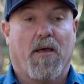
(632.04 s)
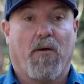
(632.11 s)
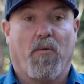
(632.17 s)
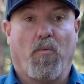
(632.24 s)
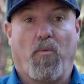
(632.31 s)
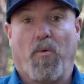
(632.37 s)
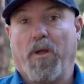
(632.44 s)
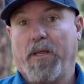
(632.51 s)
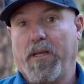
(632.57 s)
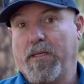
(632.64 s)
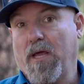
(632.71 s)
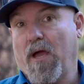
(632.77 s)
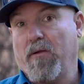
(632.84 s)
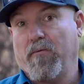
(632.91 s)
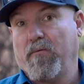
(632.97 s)
we
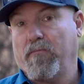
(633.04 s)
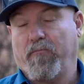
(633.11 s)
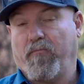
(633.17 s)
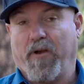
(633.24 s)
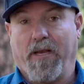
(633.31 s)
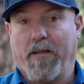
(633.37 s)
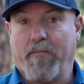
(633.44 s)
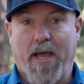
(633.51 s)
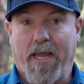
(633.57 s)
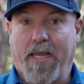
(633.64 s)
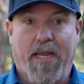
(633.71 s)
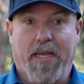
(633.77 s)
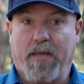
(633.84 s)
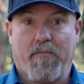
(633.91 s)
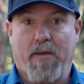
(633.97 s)
don't really make
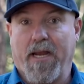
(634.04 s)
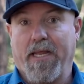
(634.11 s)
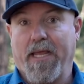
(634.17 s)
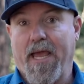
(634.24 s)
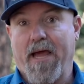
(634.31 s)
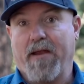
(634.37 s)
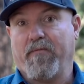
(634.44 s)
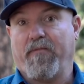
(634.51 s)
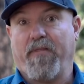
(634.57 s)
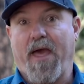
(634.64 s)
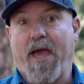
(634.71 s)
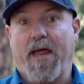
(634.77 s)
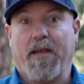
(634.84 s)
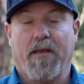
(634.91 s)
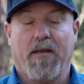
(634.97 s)
any money out of
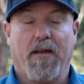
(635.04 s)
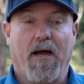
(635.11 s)
that.